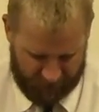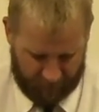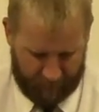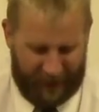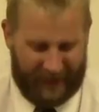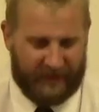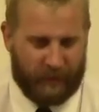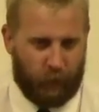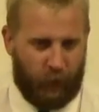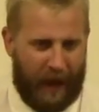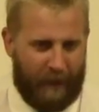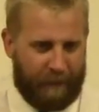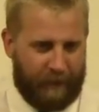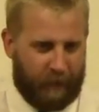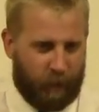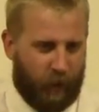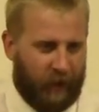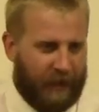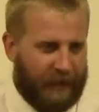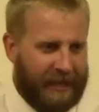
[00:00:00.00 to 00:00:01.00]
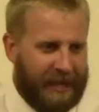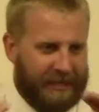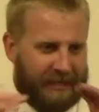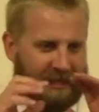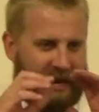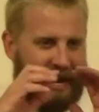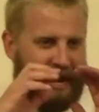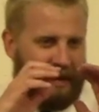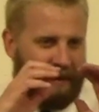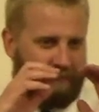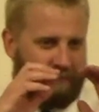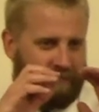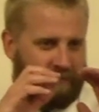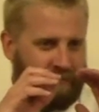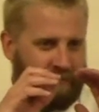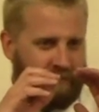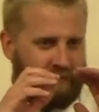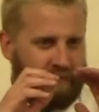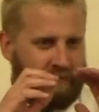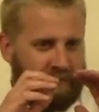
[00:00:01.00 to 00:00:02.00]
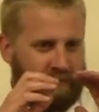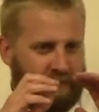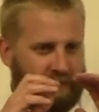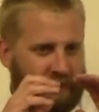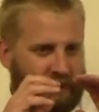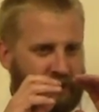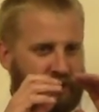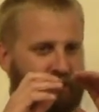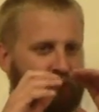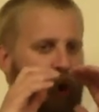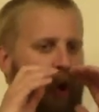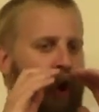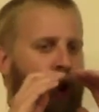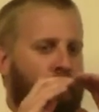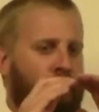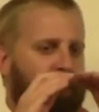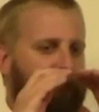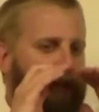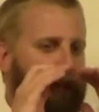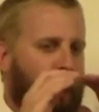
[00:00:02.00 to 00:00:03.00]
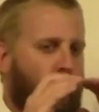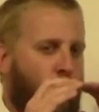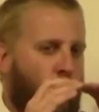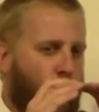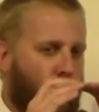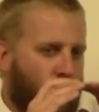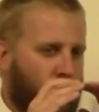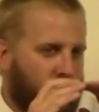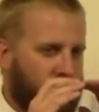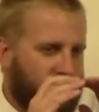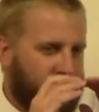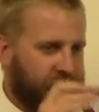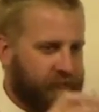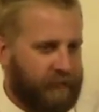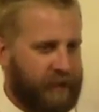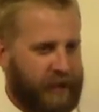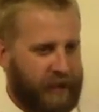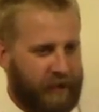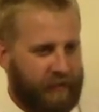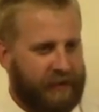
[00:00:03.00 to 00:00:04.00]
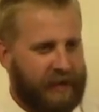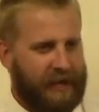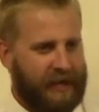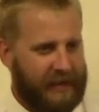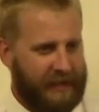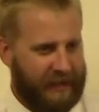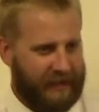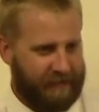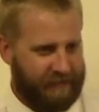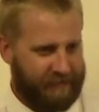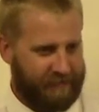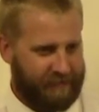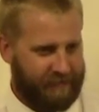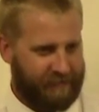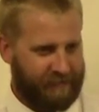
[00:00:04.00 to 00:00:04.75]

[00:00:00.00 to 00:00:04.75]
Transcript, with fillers: the best weapon. What did they say? The sword of the Lord and of Gideon.